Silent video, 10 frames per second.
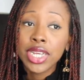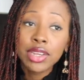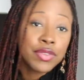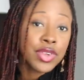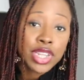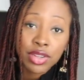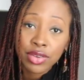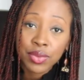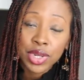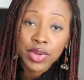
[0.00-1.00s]
if you
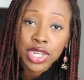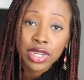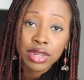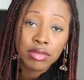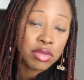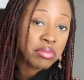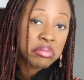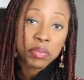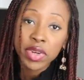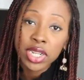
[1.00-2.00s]
disagree with it,
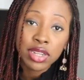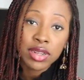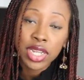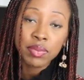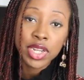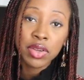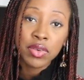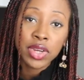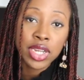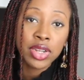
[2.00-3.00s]
please let me
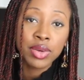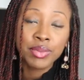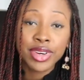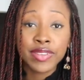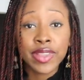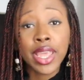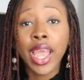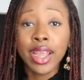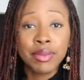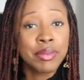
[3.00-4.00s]
know in the most
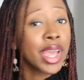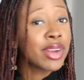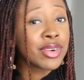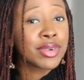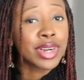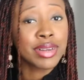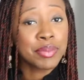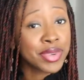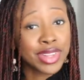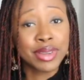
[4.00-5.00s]
kind manner
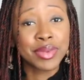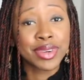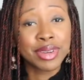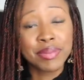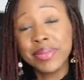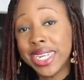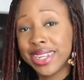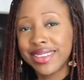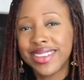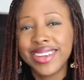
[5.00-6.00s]
possible
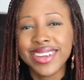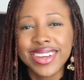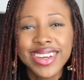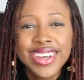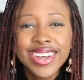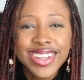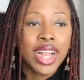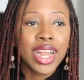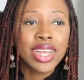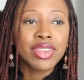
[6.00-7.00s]
please
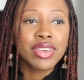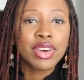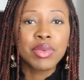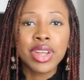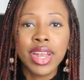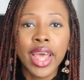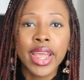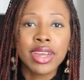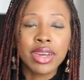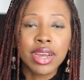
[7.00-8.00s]
I'll let you know about
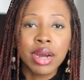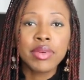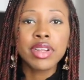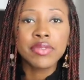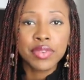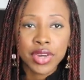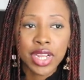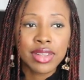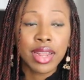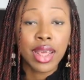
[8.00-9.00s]
like a couple of
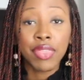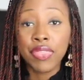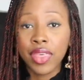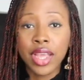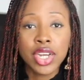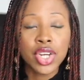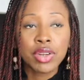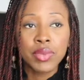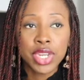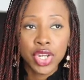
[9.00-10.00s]
trends that I think
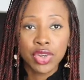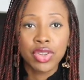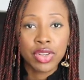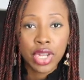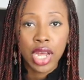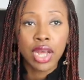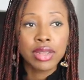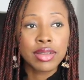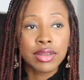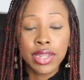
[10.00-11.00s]
should be just
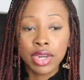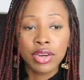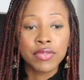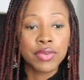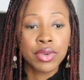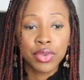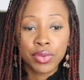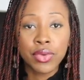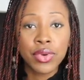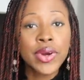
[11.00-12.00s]
not there for
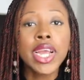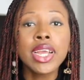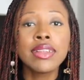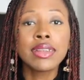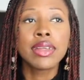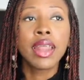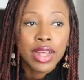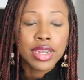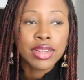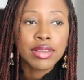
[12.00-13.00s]
2018
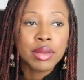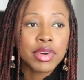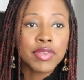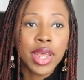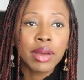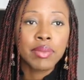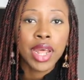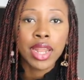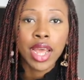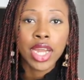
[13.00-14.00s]
there's some of them
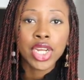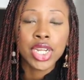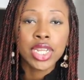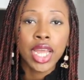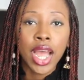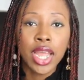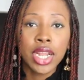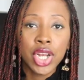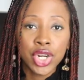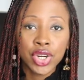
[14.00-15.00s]
that actually I
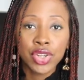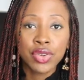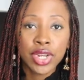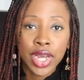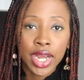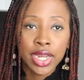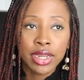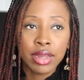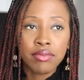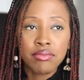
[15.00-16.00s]
learned to like